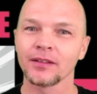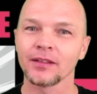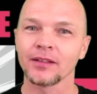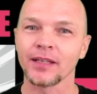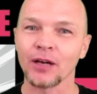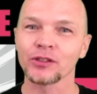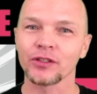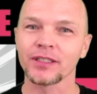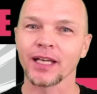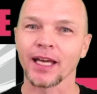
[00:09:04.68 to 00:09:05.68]
Now is our
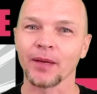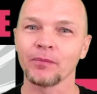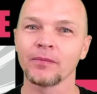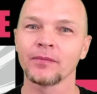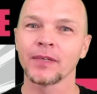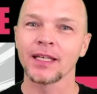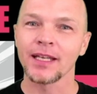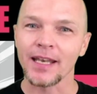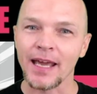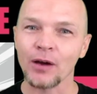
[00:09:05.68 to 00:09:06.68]
time.
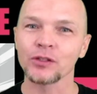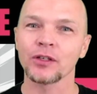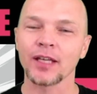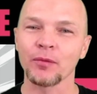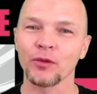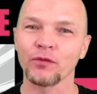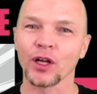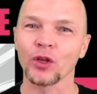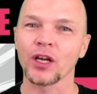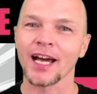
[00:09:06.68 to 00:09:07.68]
Now is our time to
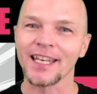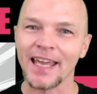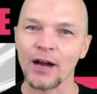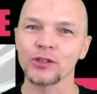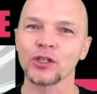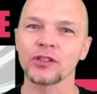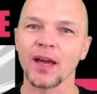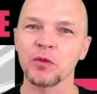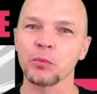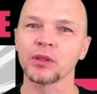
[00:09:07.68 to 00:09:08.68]
follow God. Now is our
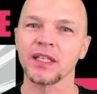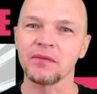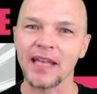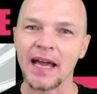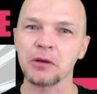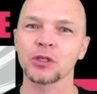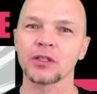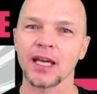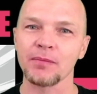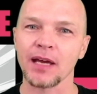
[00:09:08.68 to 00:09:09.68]
time to believe. Now is our
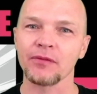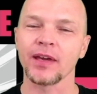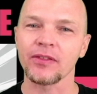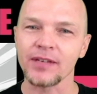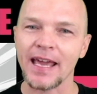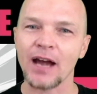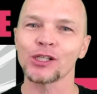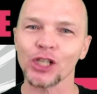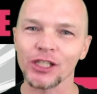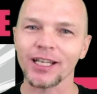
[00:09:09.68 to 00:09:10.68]
time to have faith. Now
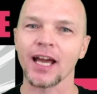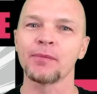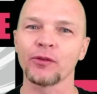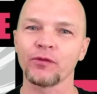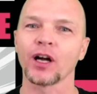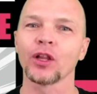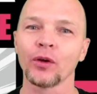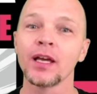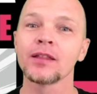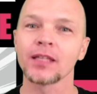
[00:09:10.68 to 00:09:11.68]
is our time to follow
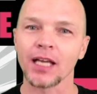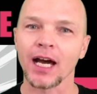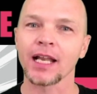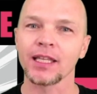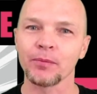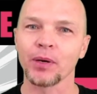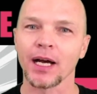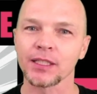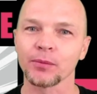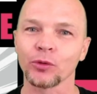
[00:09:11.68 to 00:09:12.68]
the God of the
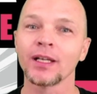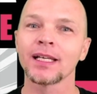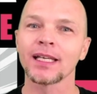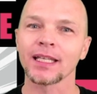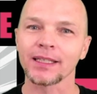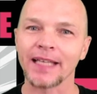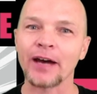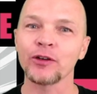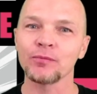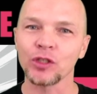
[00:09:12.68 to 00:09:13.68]
impossible and
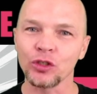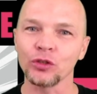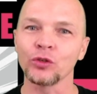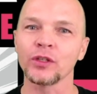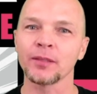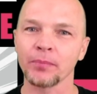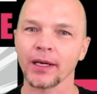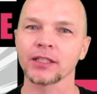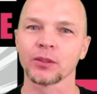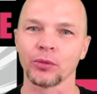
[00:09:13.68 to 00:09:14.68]
allow him to do the
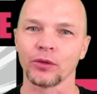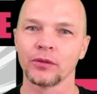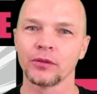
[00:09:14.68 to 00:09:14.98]
impossible